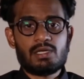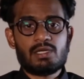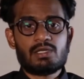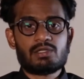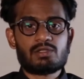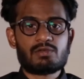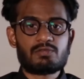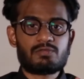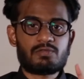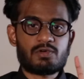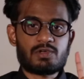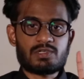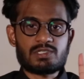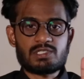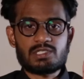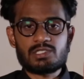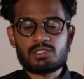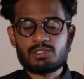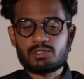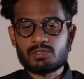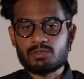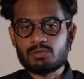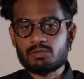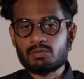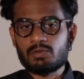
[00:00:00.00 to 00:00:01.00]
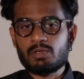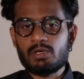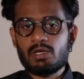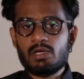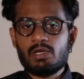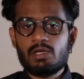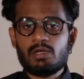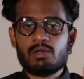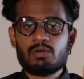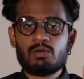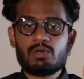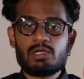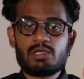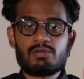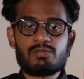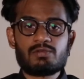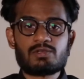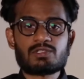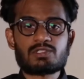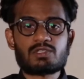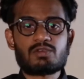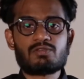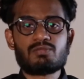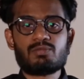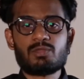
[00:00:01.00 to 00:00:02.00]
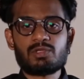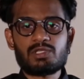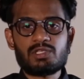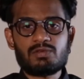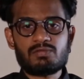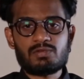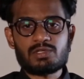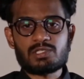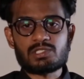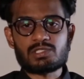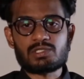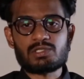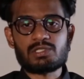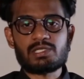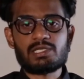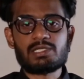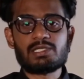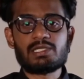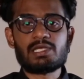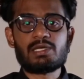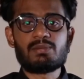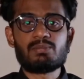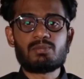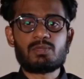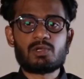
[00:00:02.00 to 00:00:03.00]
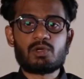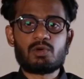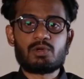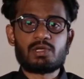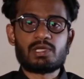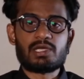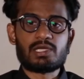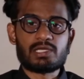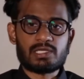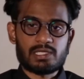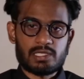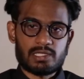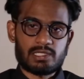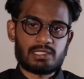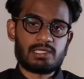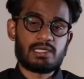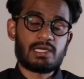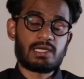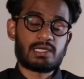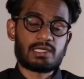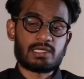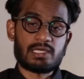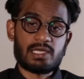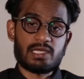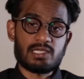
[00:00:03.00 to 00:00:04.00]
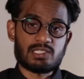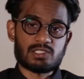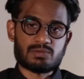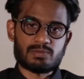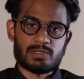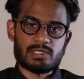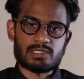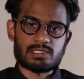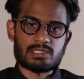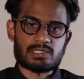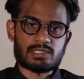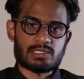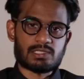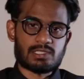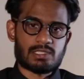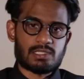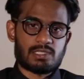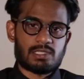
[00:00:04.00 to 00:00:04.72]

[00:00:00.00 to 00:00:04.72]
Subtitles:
The first issue: low levels of motivation and employee engagement.